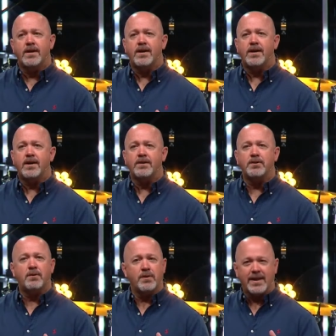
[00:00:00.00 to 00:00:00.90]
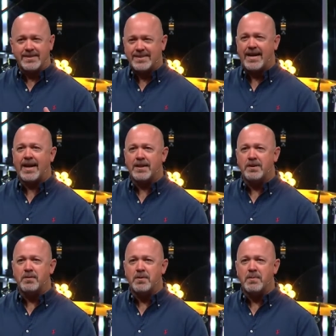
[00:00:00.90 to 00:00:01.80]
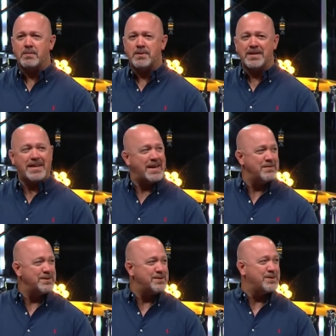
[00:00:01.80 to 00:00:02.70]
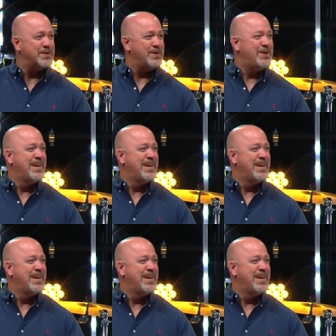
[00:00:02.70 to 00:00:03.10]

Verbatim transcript: I uh, don't exactly remember the name of the school.